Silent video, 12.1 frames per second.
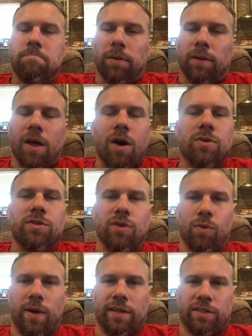blows
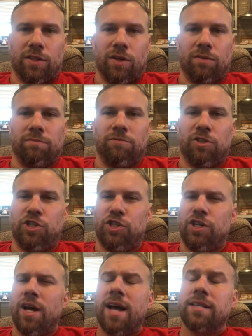the whistle
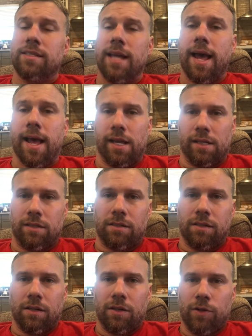just
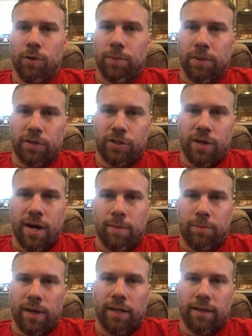as Cooper is trying to
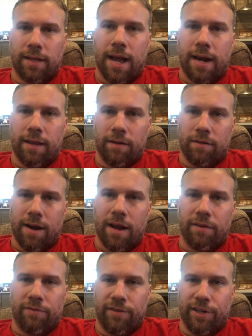bring the guy to the
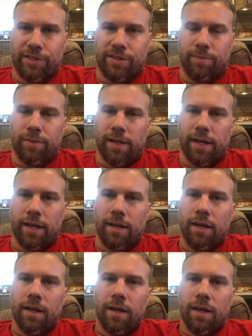ground to finish the play.
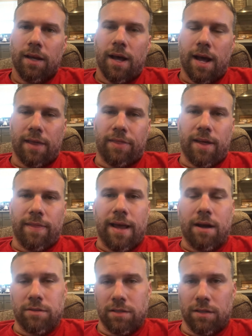I thought
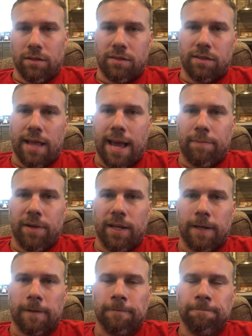that was a little slapdick.